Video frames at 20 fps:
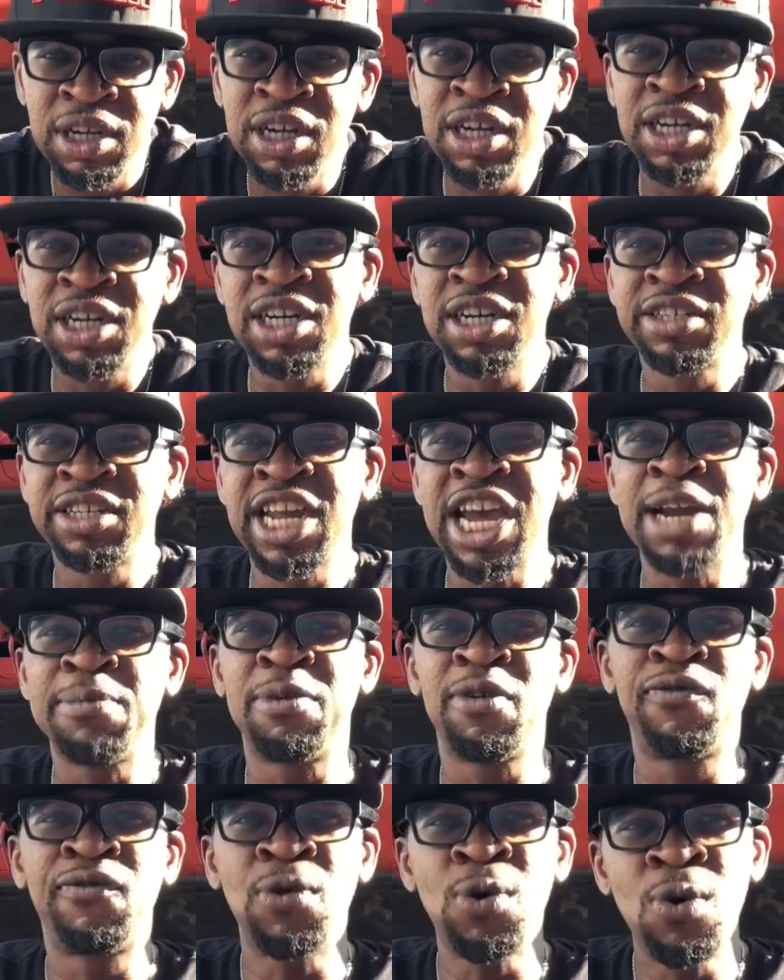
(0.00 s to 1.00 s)
Cause like
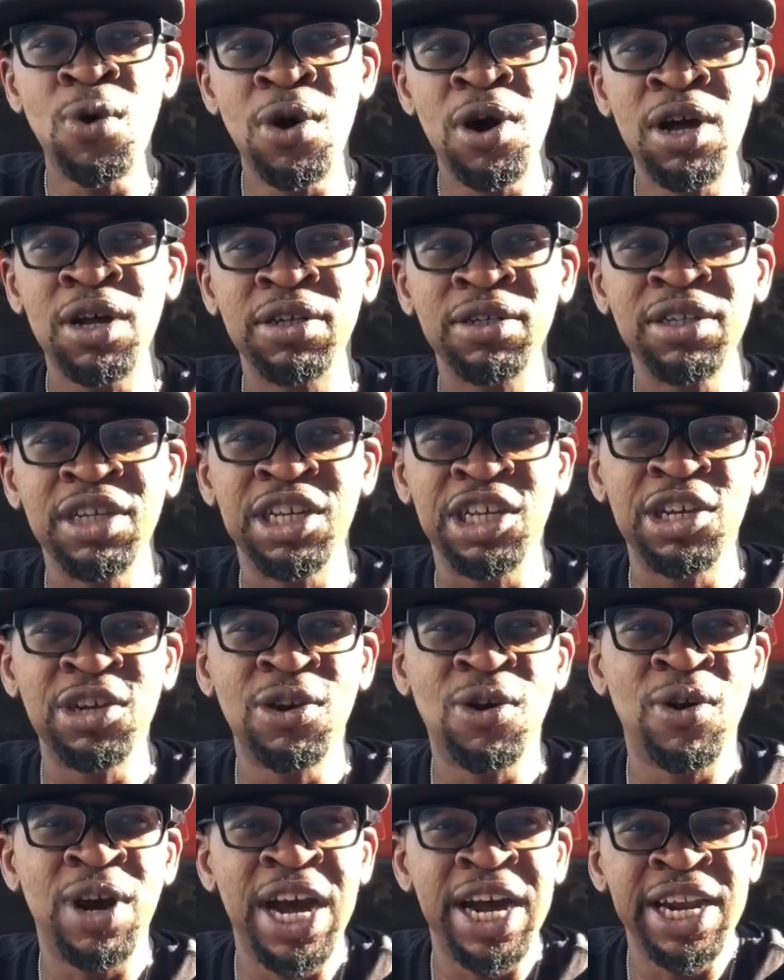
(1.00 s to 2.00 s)
before, you
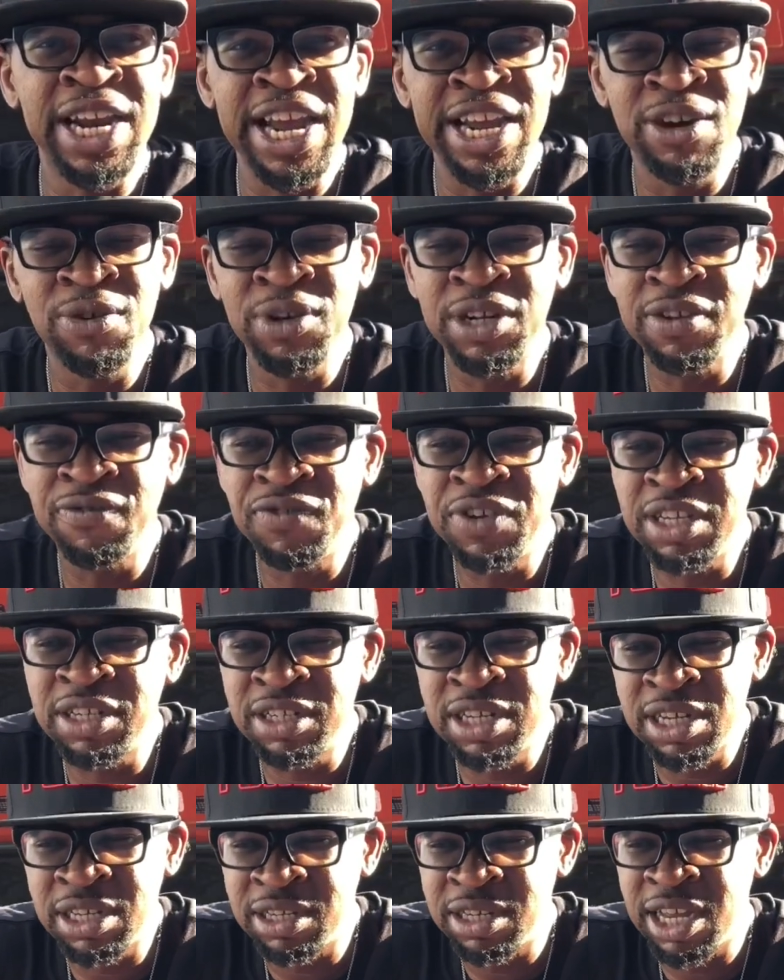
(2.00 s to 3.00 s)
know how like on these
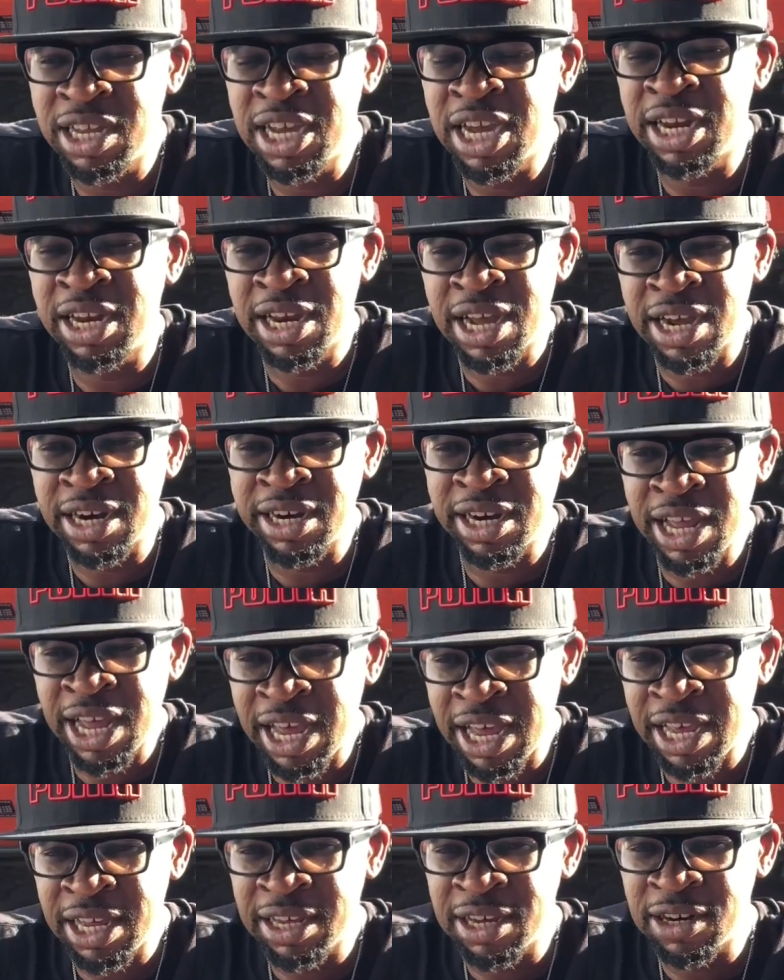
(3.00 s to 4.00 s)
V6s they got a lot of
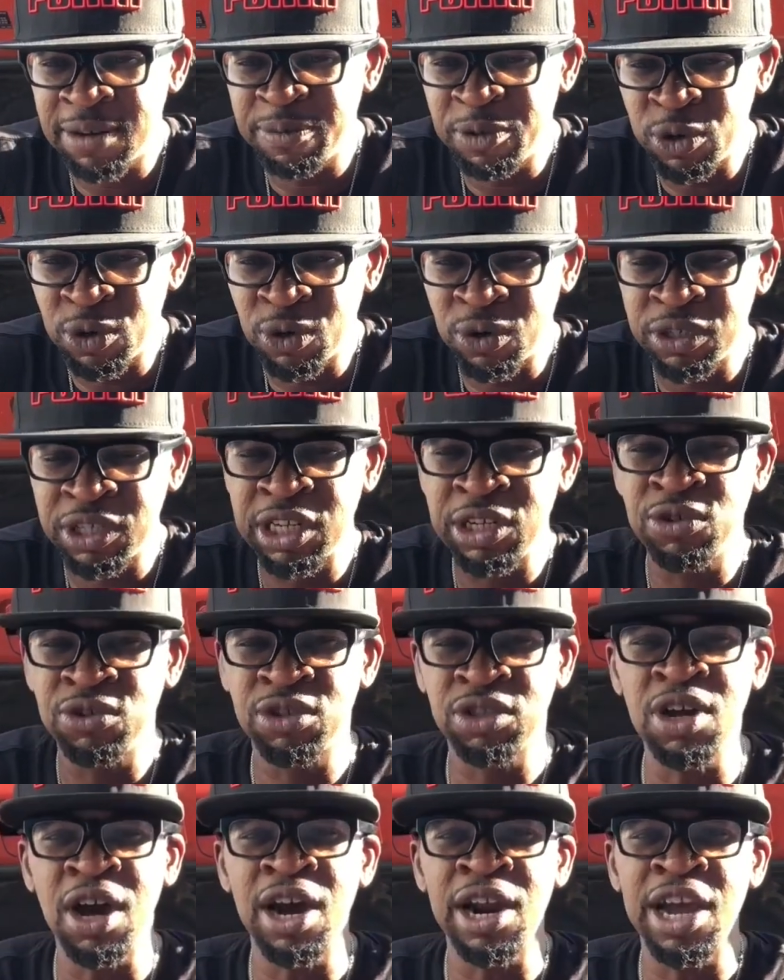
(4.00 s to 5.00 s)
lag in them. You know what I'm saying? You
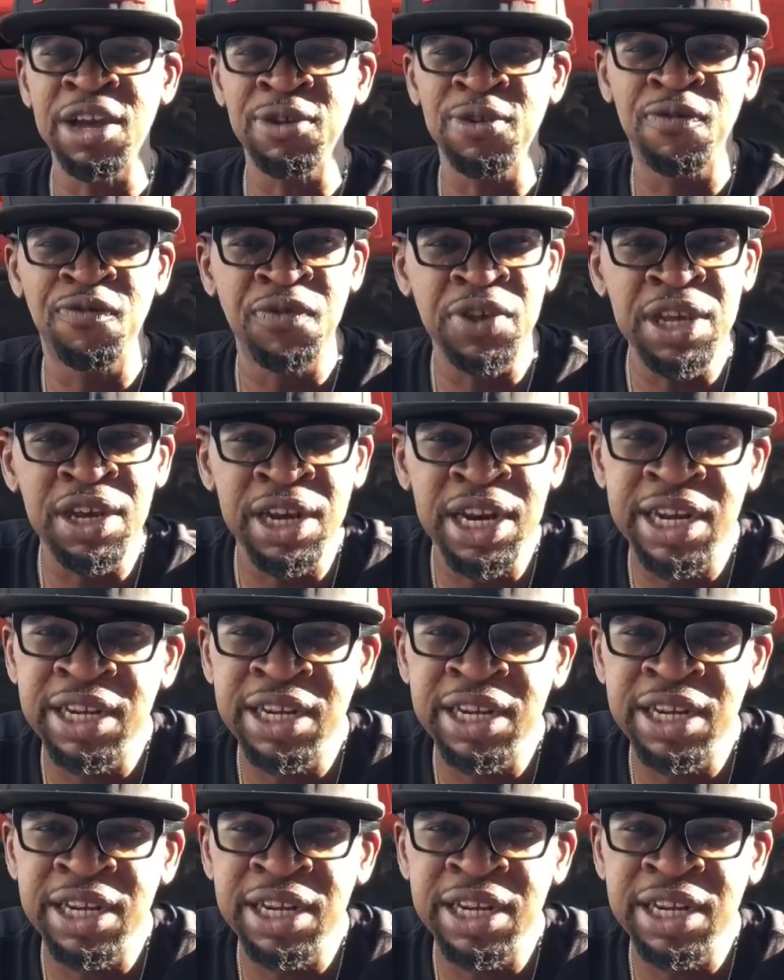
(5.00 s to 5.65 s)
start out, you feel that